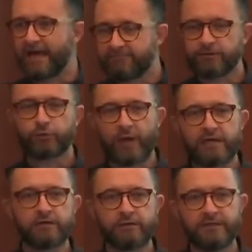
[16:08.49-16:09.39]
ever
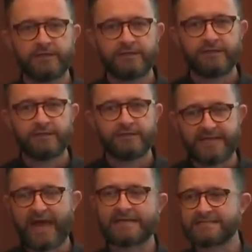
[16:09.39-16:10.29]
greater
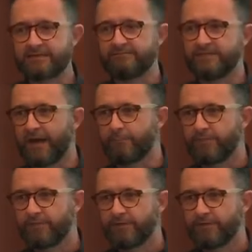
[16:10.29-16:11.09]
dance of depth,